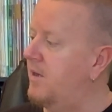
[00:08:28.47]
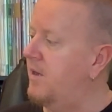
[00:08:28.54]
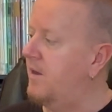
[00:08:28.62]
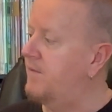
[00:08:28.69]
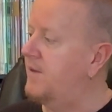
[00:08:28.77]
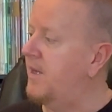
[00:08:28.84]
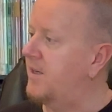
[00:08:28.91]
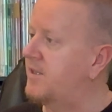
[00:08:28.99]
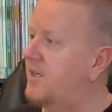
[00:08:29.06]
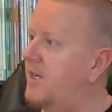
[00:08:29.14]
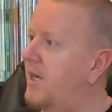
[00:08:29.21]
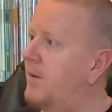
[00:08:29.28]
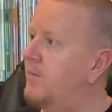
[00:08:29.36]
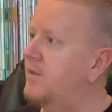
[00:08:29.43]
of that
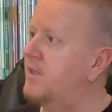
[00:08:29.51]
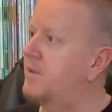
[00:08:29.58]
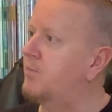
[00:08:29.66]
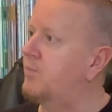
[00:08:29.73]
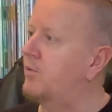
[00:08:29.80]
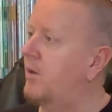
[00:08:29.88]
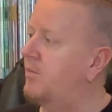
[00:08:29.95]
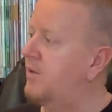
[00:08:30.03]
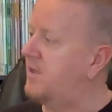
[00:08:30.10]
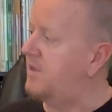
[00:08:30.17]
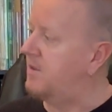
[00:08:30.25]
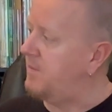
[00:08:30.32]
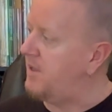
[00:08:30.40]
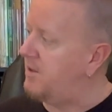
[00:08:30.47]
time, this is probably,
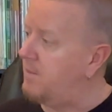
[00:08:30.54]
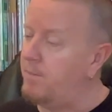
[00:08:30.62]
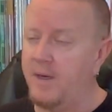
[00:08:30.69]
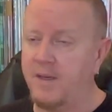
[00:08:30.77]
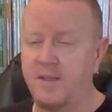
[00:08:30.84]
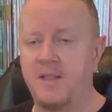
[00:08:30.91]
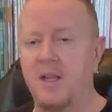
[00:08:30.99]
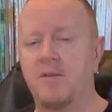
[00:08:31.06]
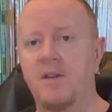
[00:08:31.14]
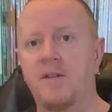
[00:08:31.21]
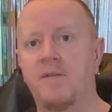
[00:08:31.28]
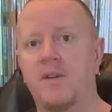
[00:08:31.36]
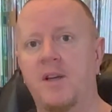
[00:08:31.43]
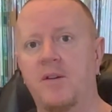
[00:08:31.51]
to me, the best
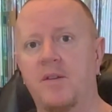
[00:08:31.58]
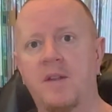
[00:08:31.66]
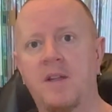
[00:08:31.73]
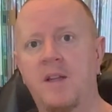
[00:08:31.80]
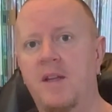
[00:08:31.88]
sounding vinyl.